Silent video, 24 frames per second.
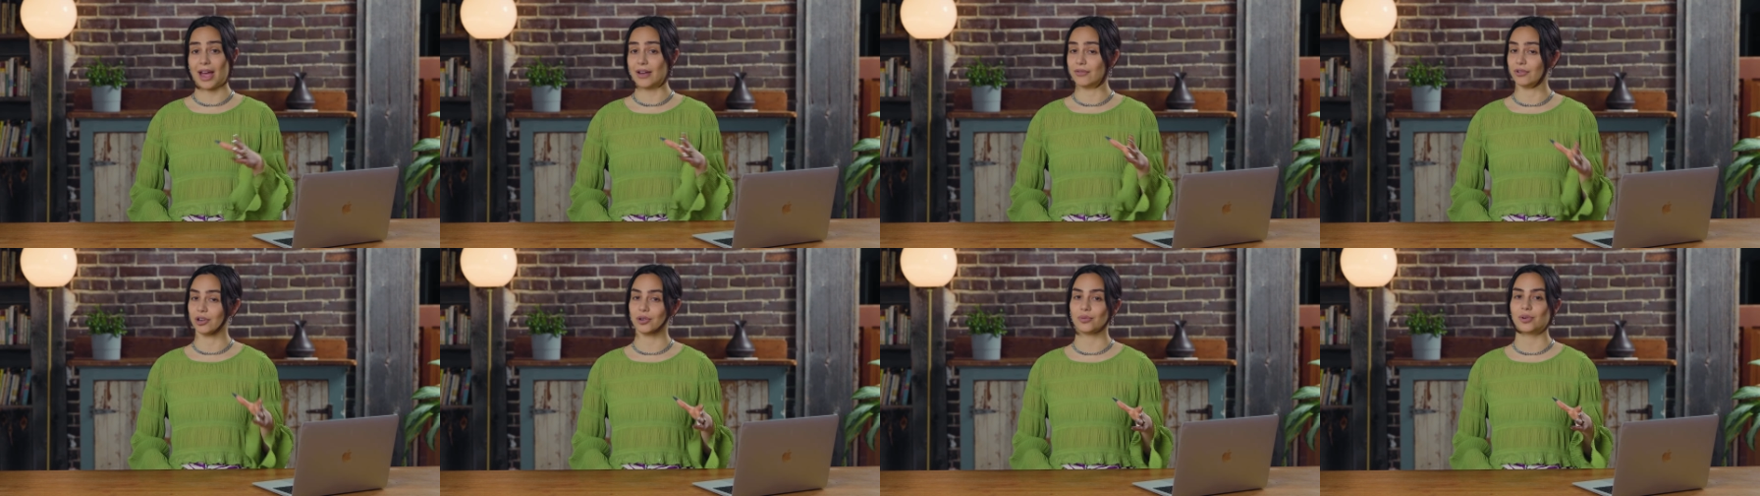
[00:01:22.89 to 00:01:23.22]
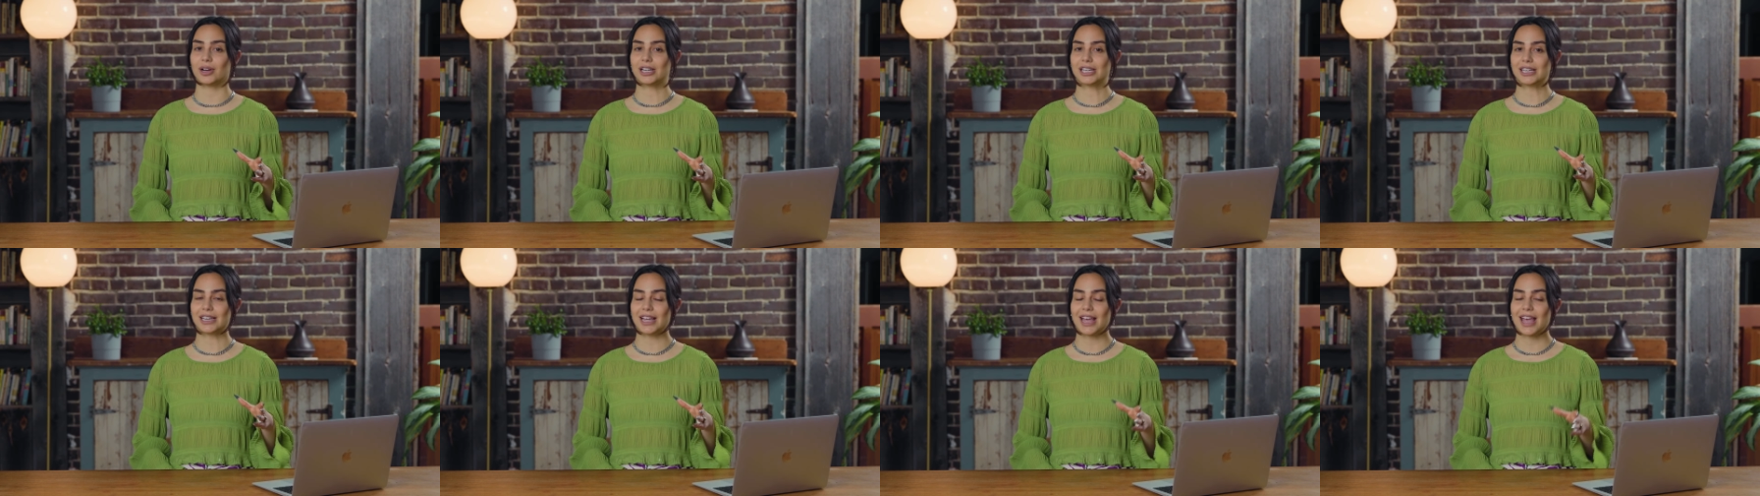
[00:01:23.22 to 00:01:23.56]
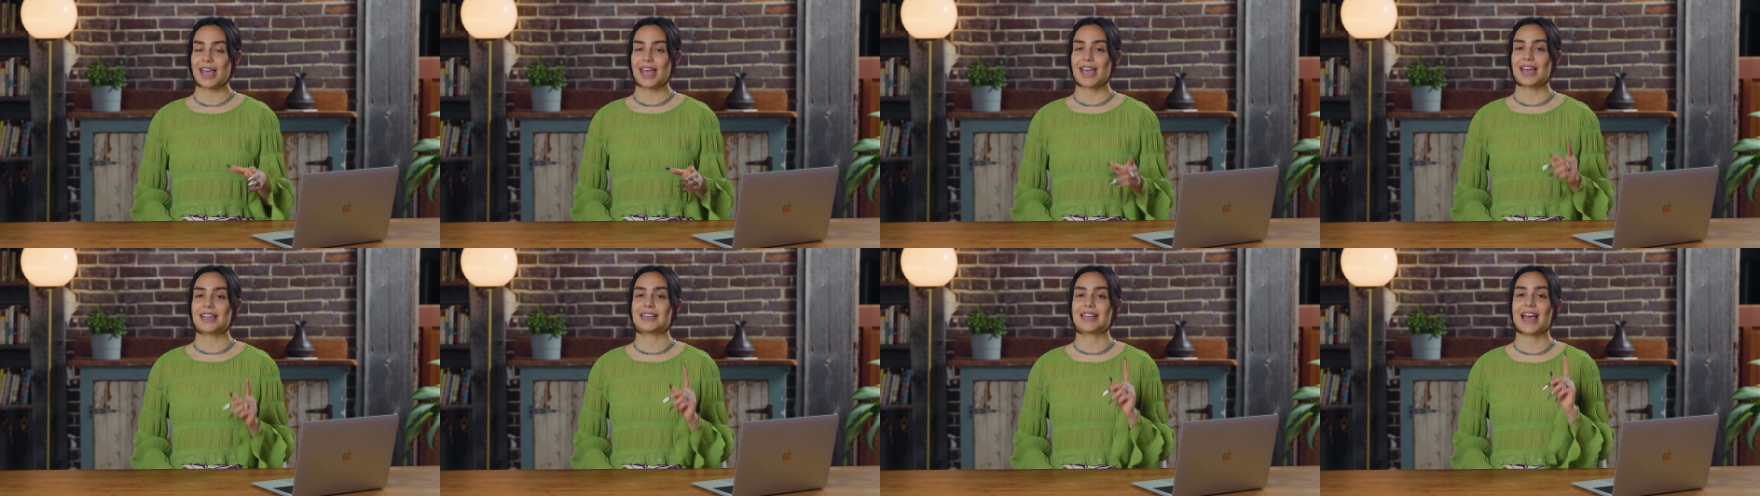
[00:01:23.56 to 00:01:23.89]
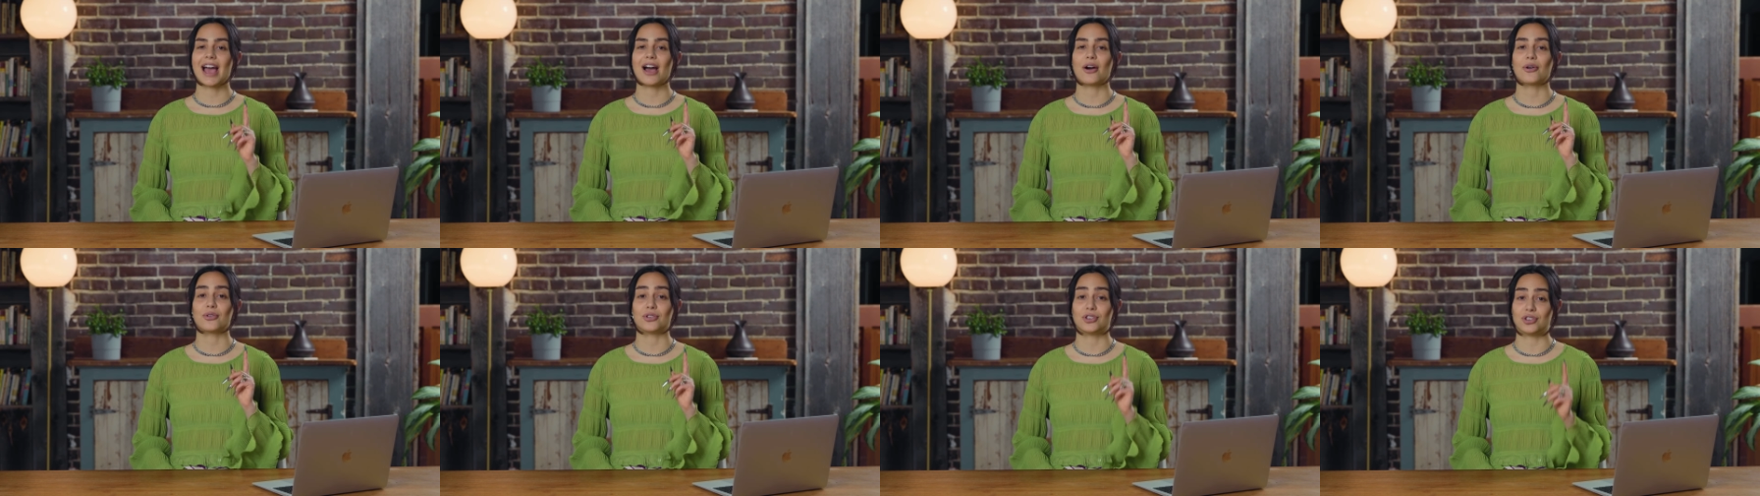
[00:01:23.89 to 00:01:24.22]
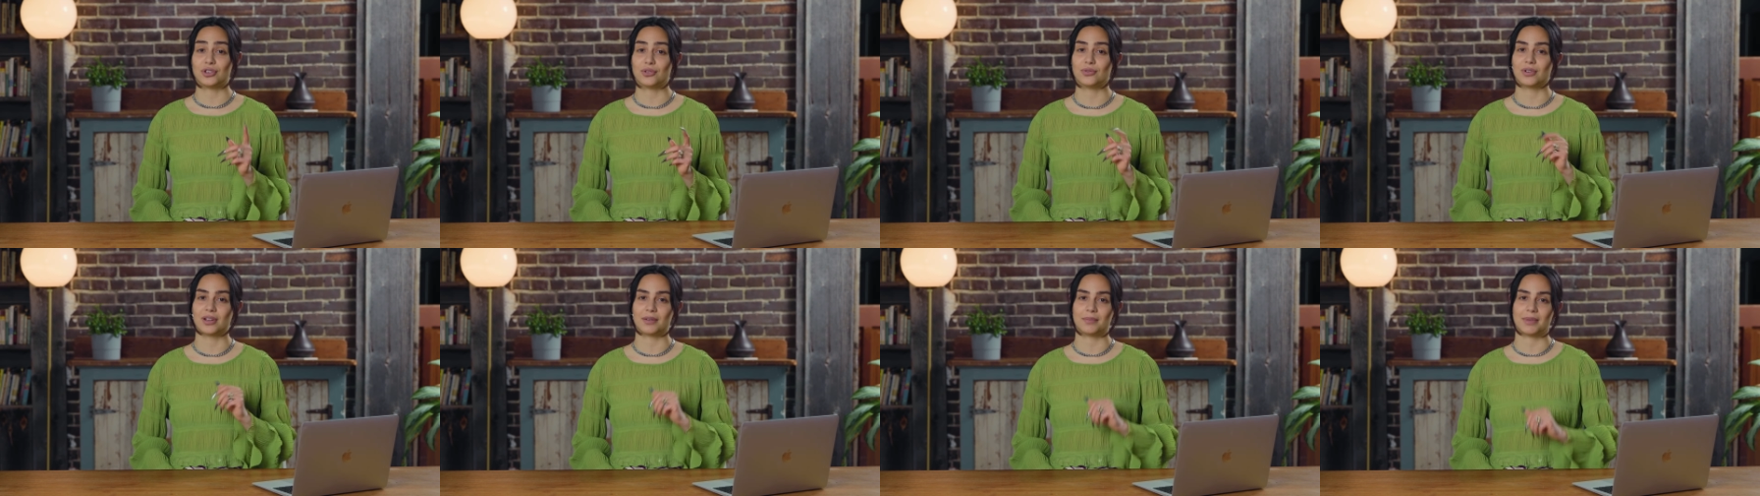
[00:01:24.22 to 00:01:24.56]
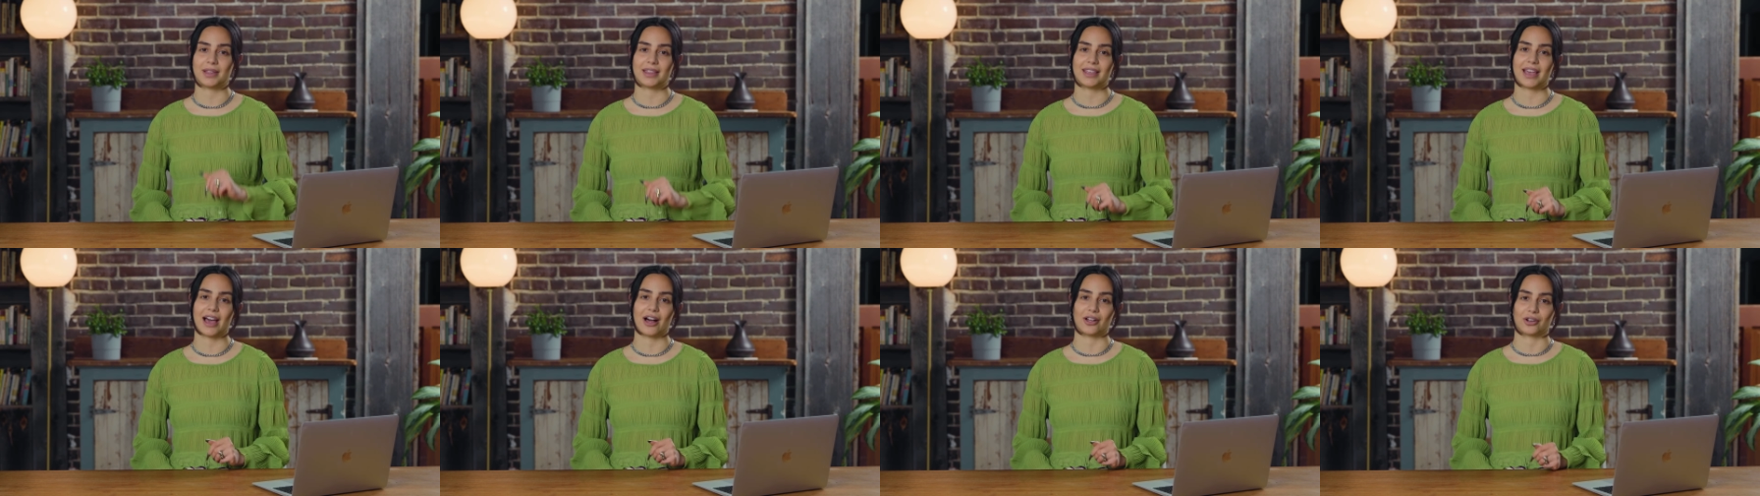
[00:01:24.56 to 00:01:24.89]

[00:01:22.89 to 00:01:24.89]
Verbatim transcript: everyone and how you can beat the